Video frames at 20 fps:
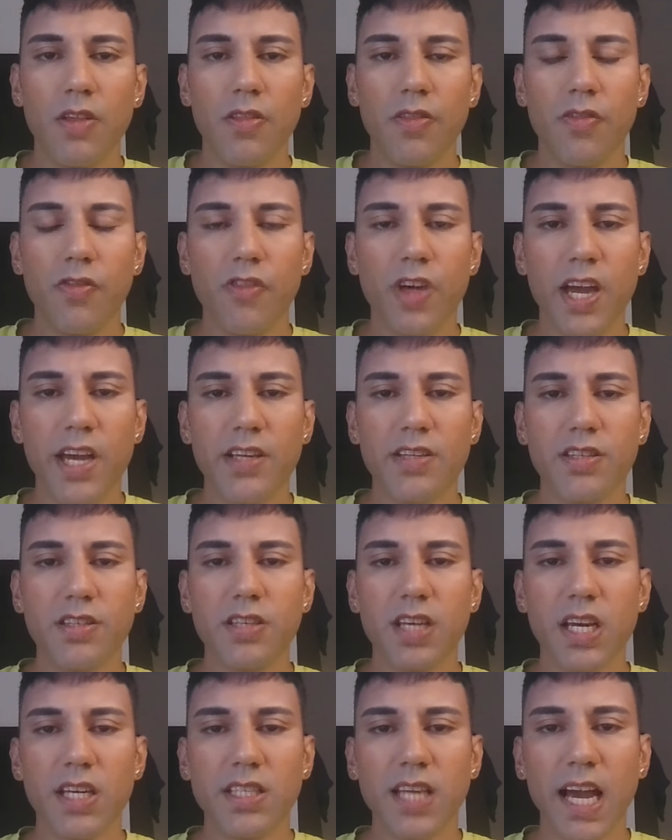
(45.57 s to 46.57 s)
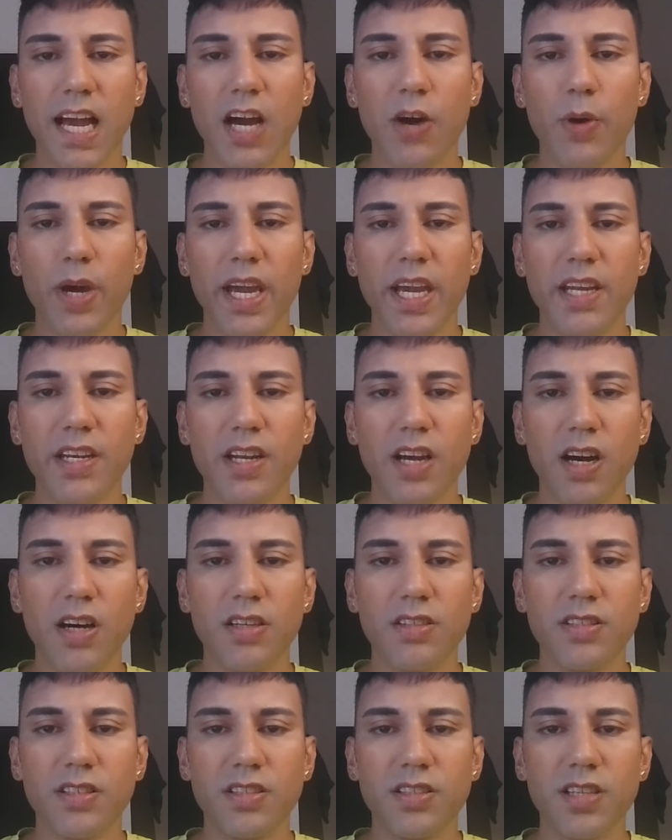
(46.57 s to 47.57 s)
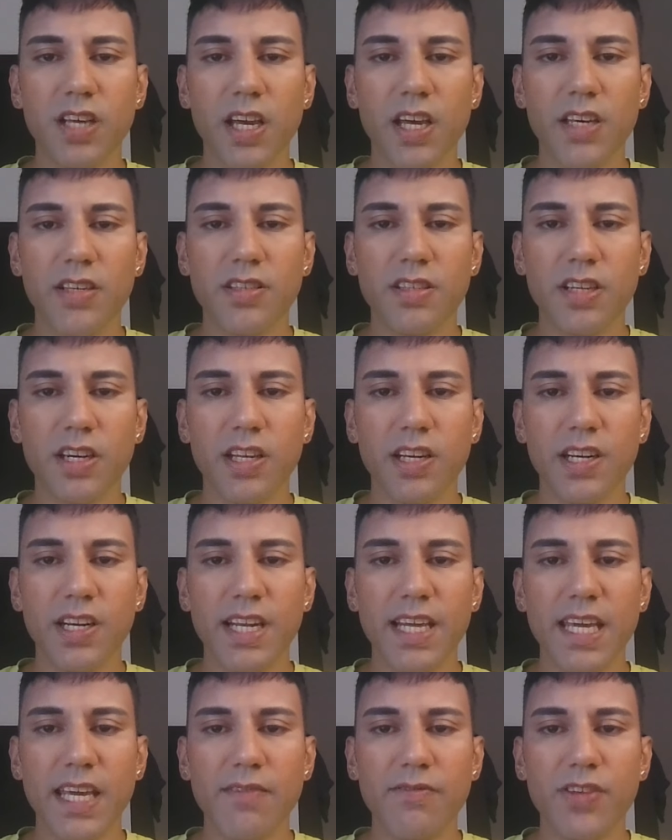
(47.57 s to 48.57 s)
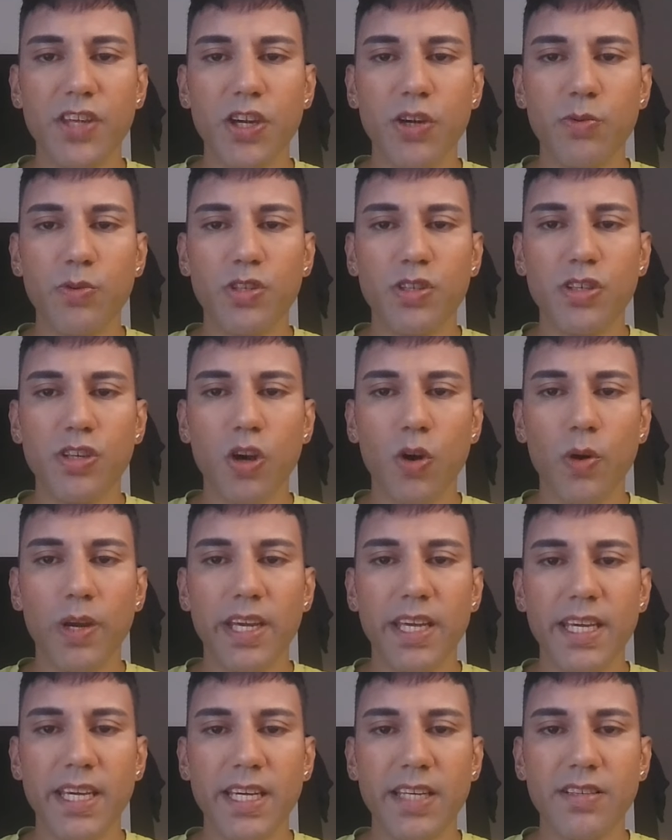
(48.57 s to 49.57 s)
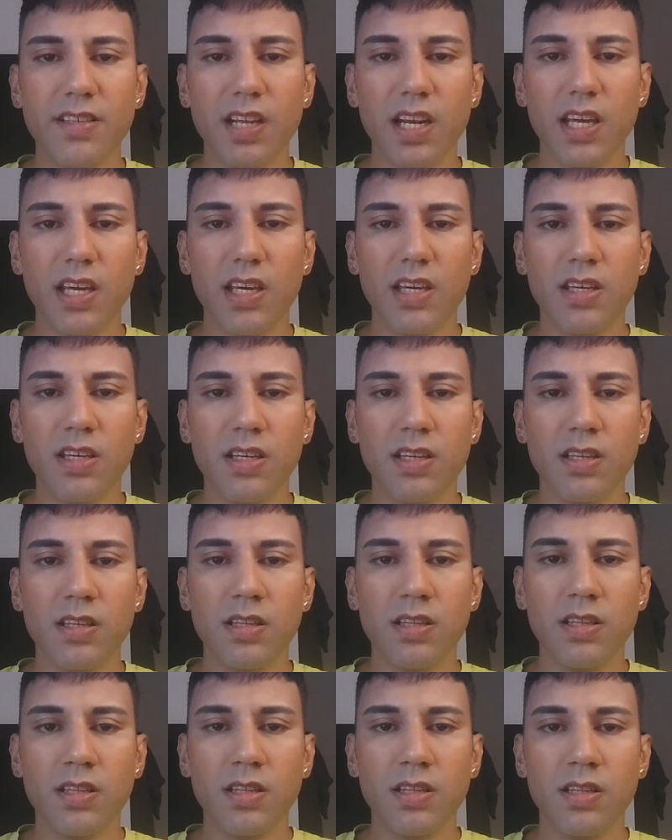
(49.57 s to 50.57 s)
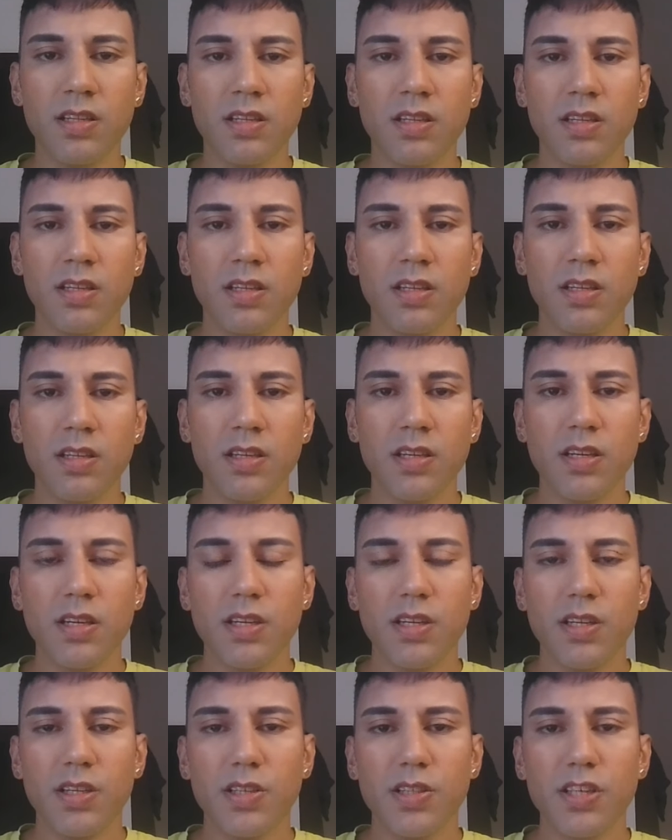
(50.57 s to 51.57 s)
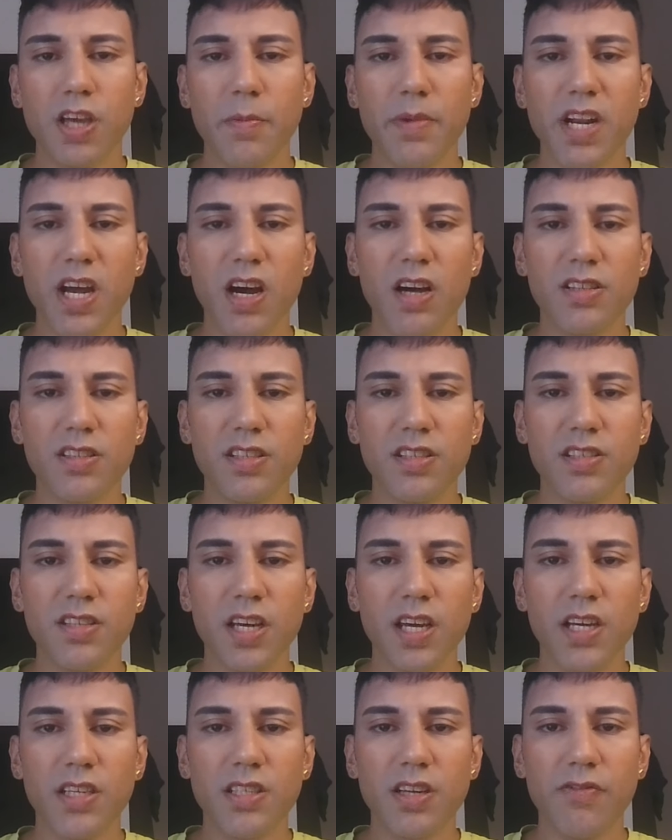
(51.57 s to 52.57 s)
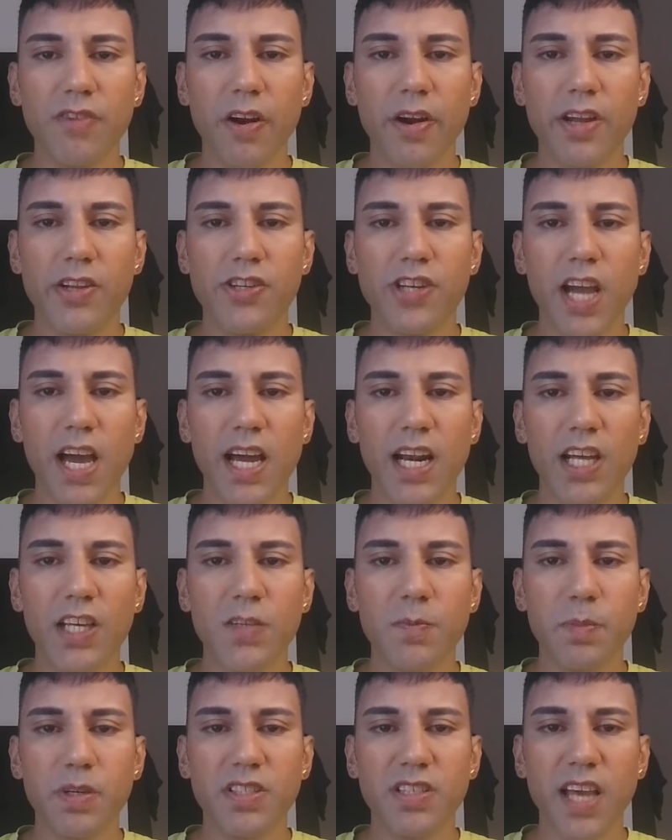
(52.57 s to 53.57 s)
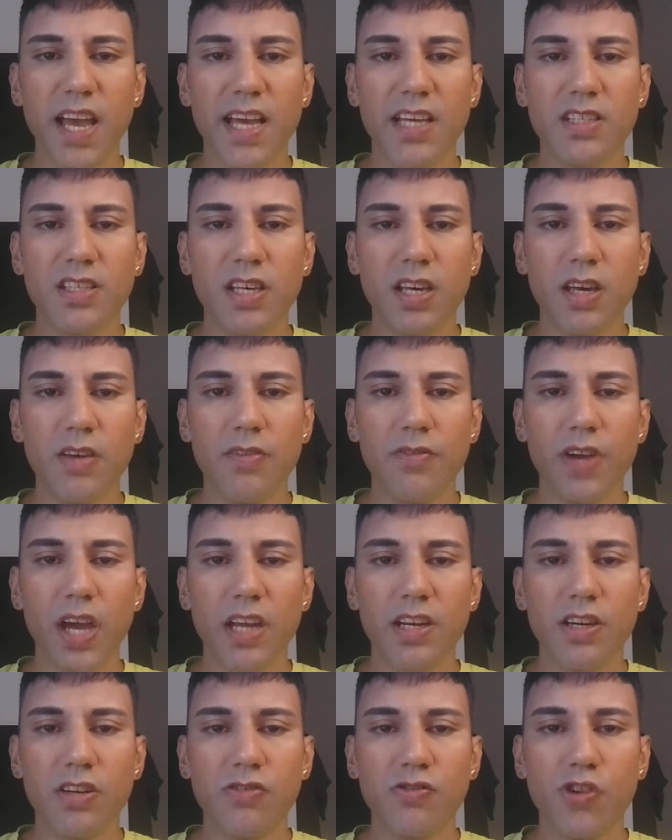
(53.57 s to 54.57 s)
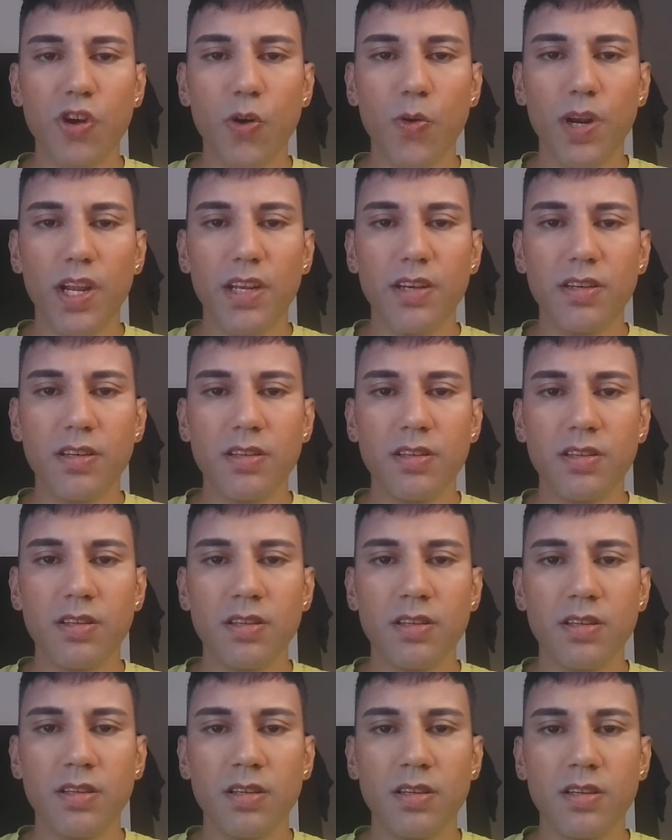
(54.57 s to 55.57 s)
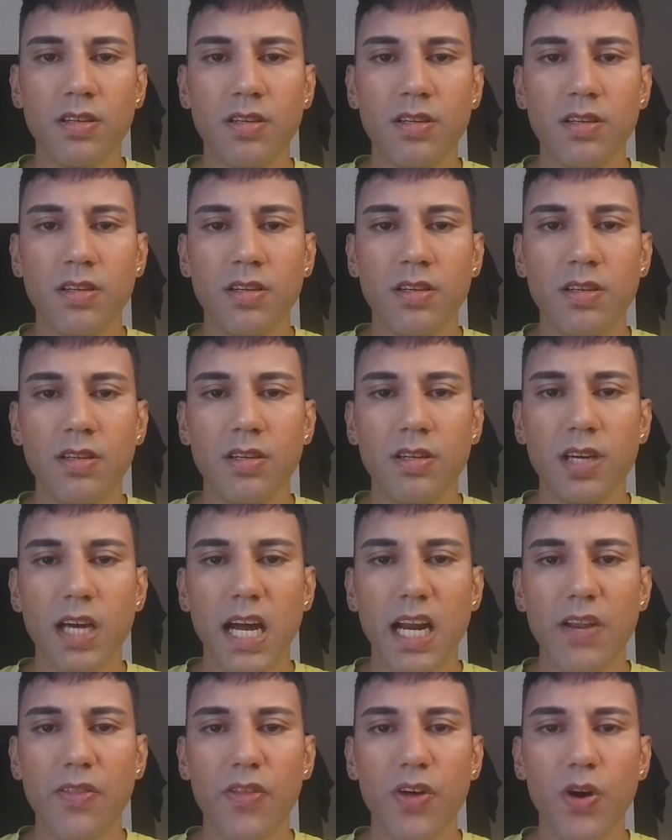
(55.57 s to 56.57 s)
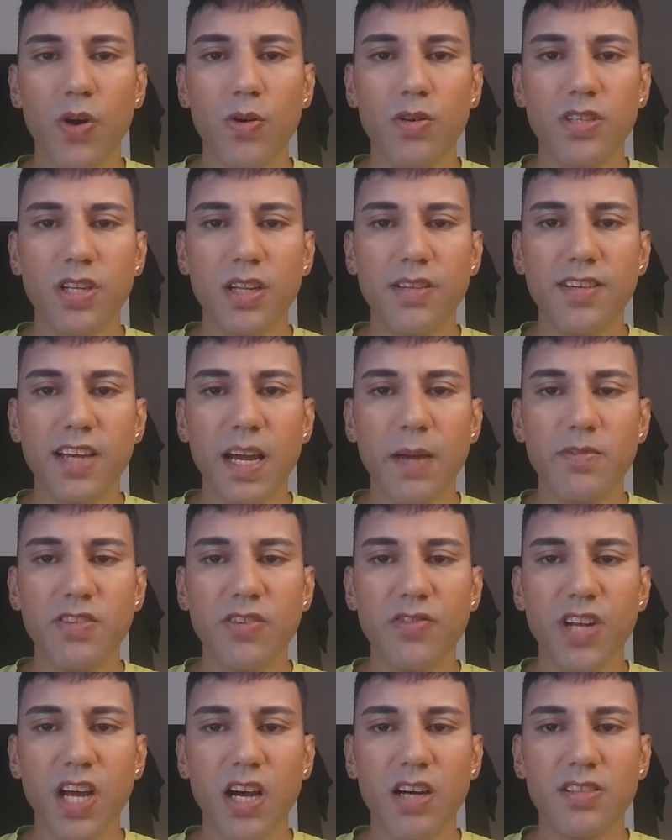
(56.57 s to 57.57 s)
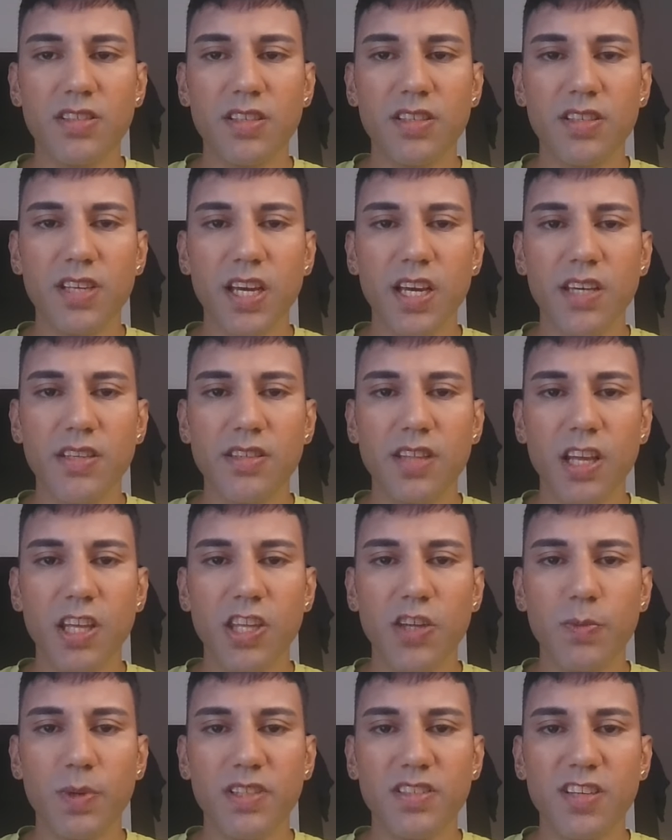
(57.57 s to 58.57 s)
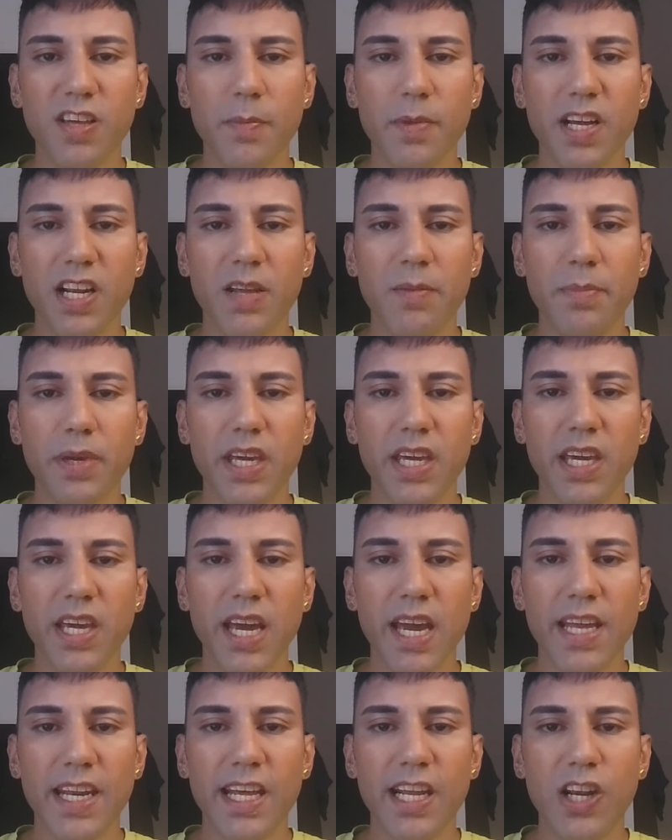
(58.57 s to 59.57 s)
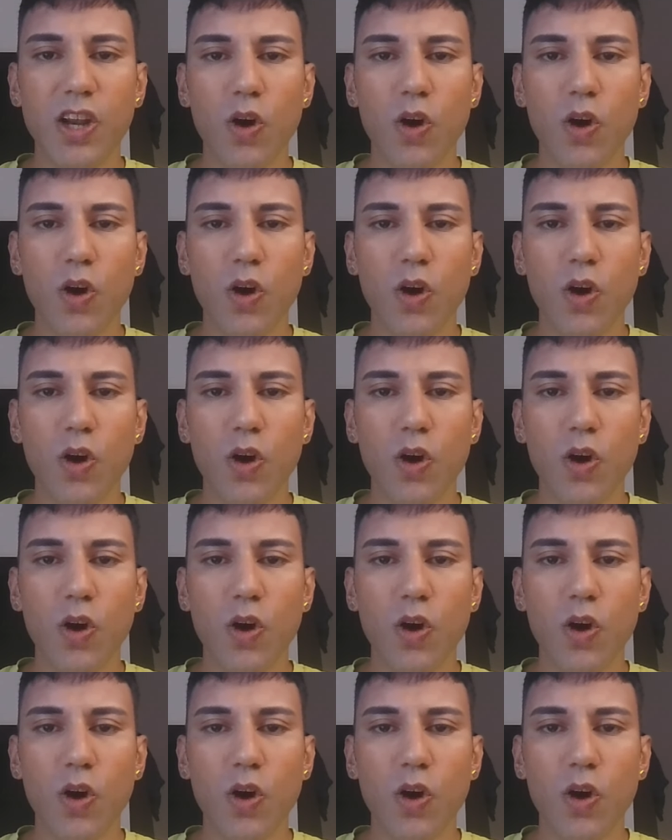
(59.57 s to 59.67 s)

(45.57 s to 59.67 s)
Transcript: This is how a narcissist can leave you so easily. Some narcissists are very jealous, possessive, and controlling. And those are the types of narcissists that you will typically be in a